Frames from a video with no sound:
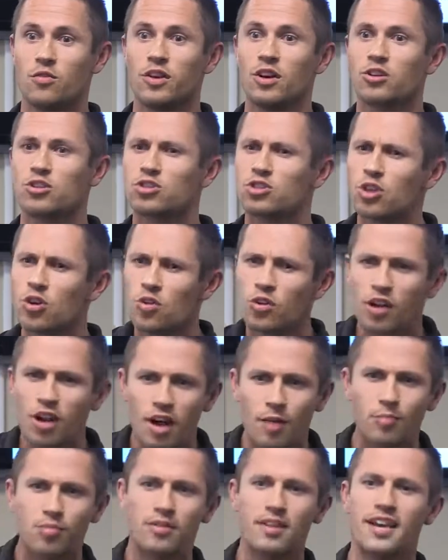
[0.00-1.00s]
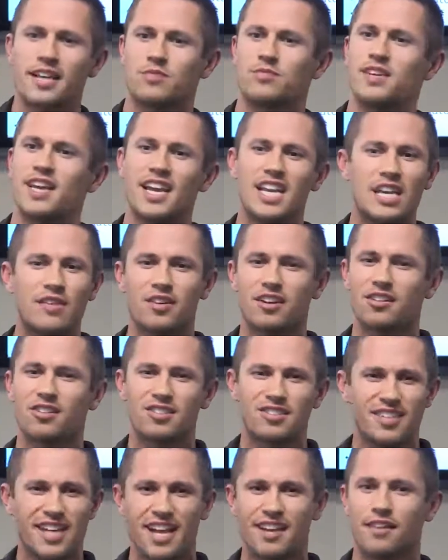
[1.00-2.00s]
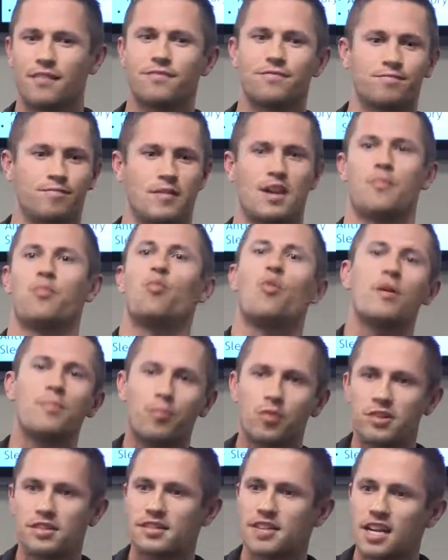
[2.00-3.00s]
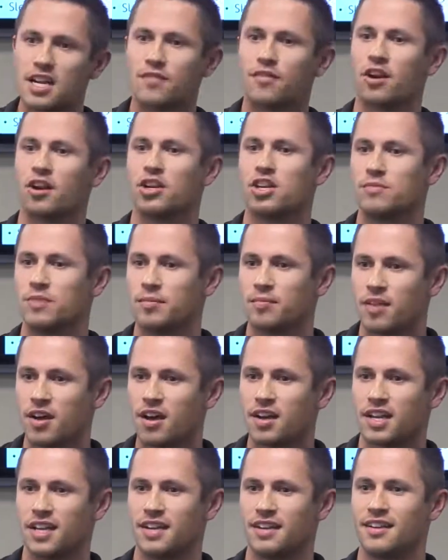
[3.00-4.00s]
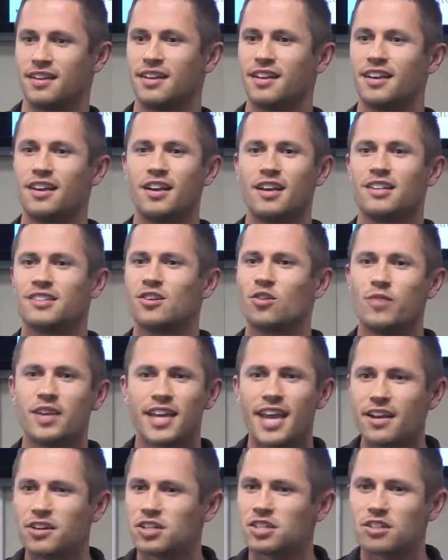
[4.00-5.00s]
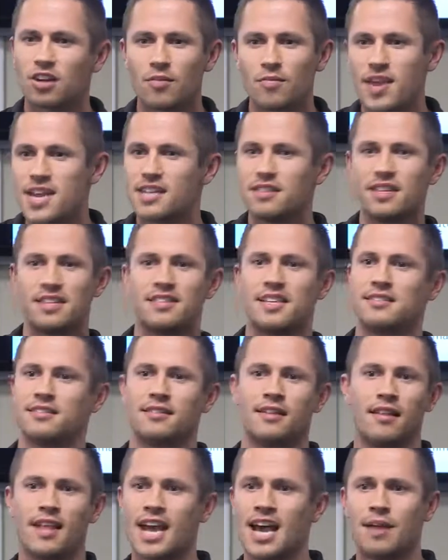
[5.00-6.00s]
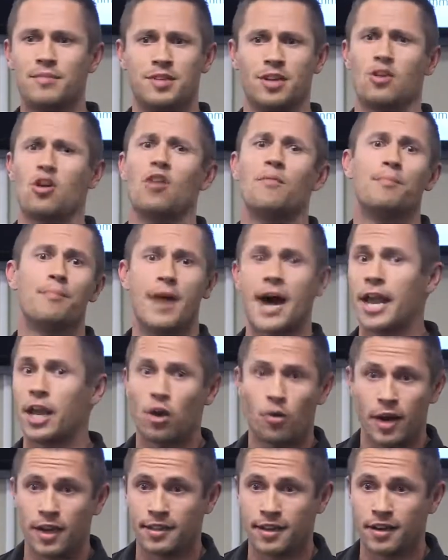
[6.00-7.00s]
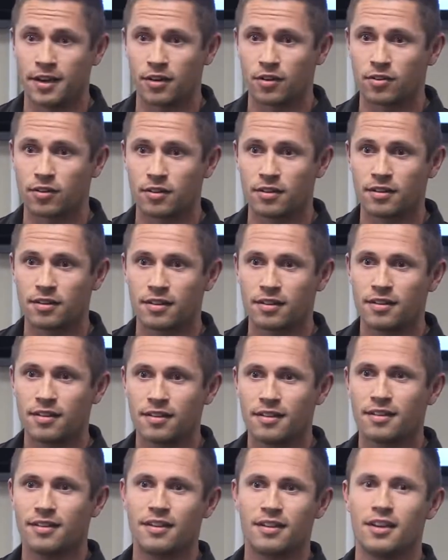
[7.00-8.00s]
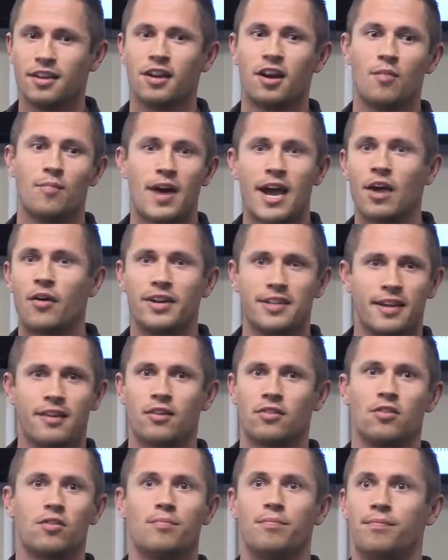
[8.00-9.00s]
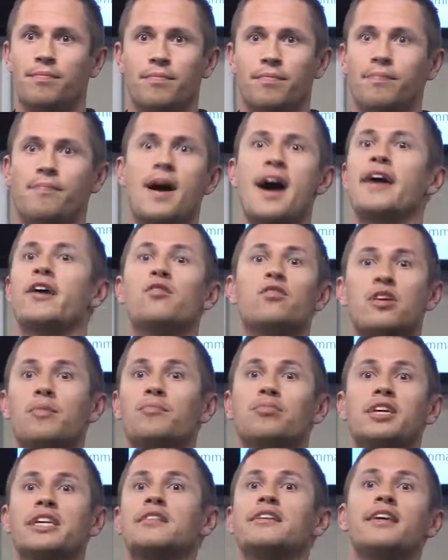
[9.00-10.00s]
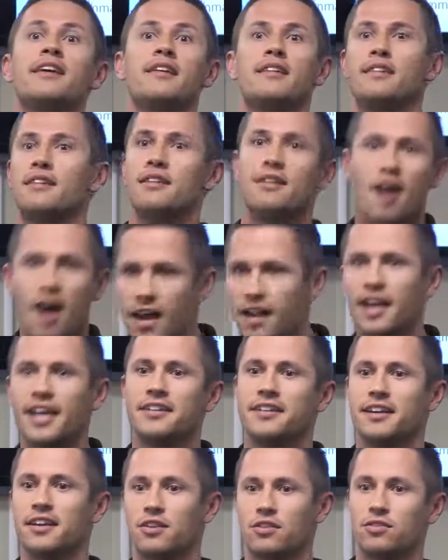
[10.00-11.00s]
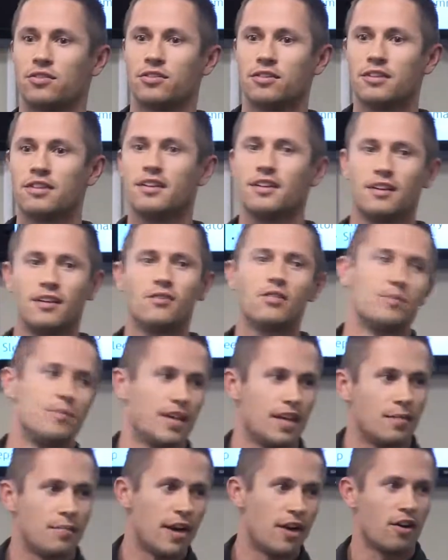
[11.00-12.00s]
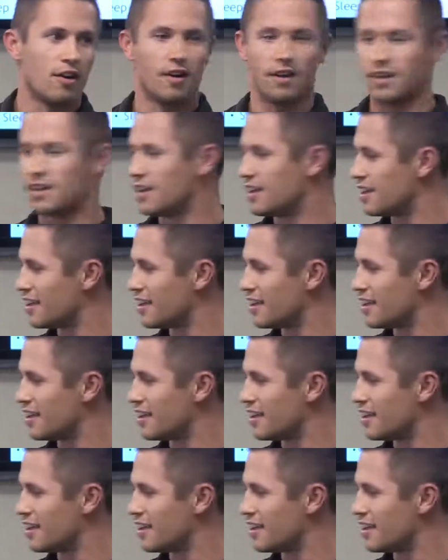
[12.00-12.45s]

We are so complex, we can't even understand 1% of our human body. So we can't just start making these things in the labs and call them bioidentical. You know, bioidentical, bio completely not identical would be a better,